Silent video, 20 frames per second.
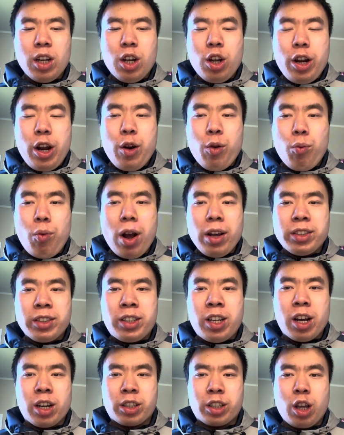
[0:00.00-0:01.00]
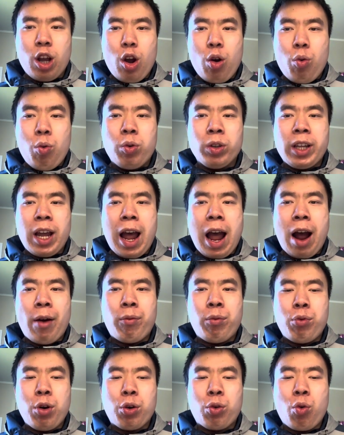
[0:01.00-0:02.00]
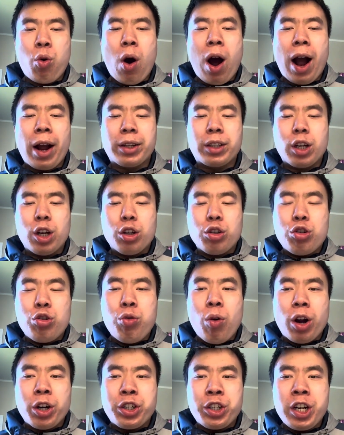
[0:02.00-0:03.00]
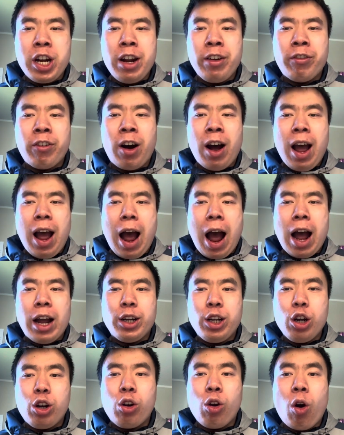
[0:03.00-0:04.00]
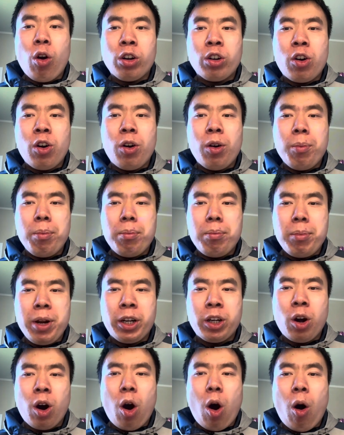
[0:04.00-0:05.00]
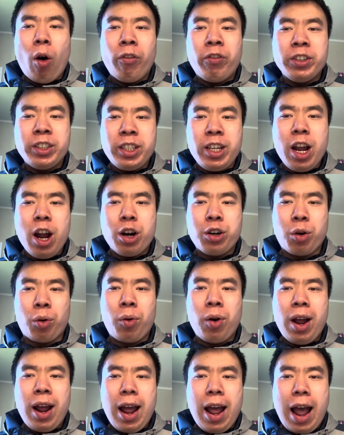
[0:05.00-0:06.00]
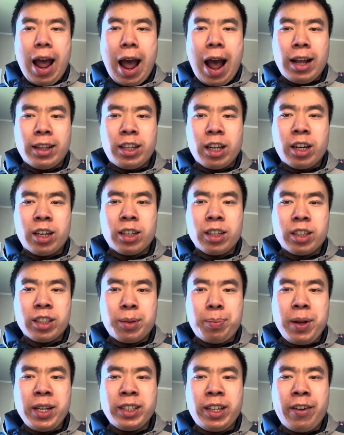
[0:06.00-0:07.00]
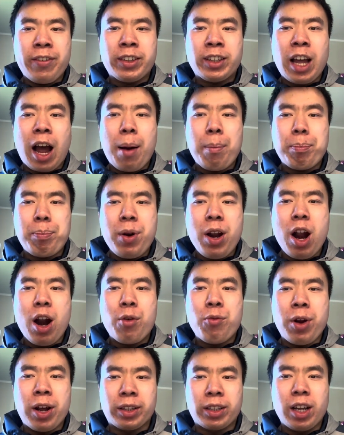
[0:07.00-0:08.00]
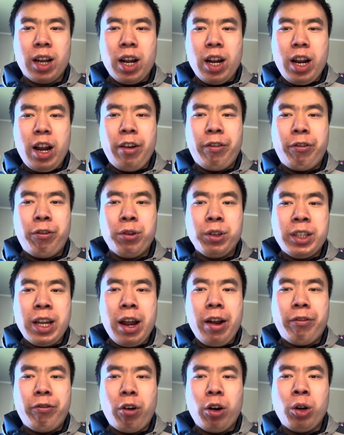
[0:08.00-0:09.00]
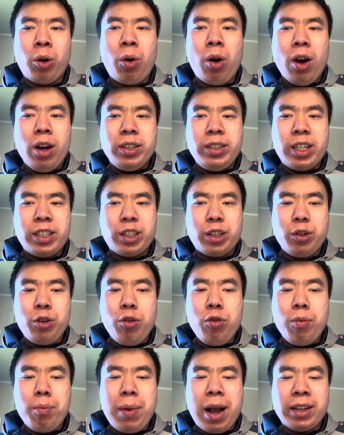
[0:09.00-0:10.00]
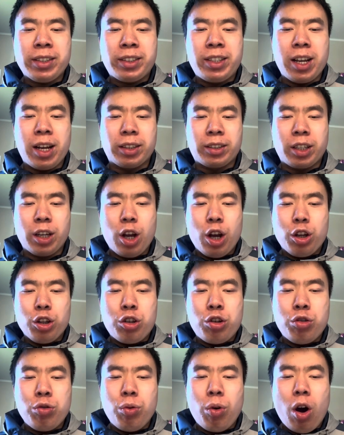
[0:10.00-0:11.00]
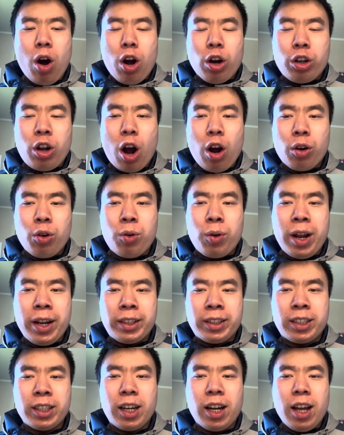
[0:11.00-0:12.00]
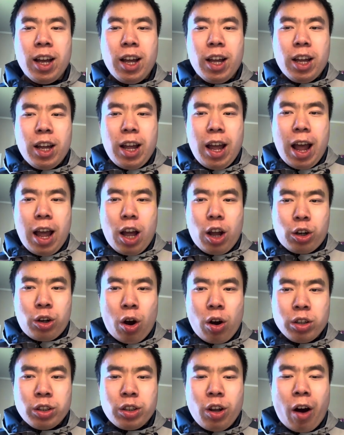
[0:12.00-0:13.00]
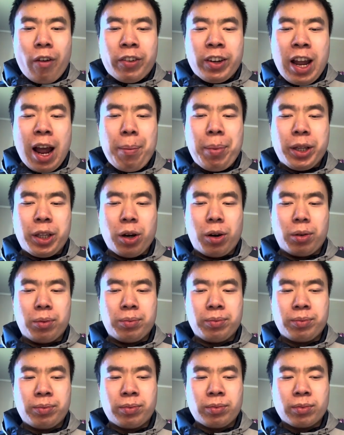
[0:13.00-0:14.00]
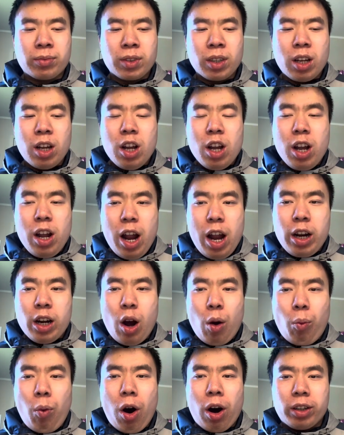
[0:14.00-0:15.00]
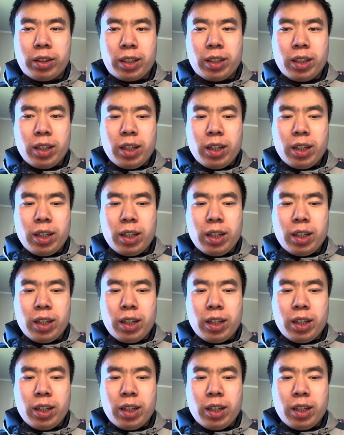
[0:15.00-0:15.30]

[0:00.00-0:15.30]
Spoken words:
Investors would have required to achieve an economic of zero at a specific time period if they follow this new method to calculate cost of capital. In a word,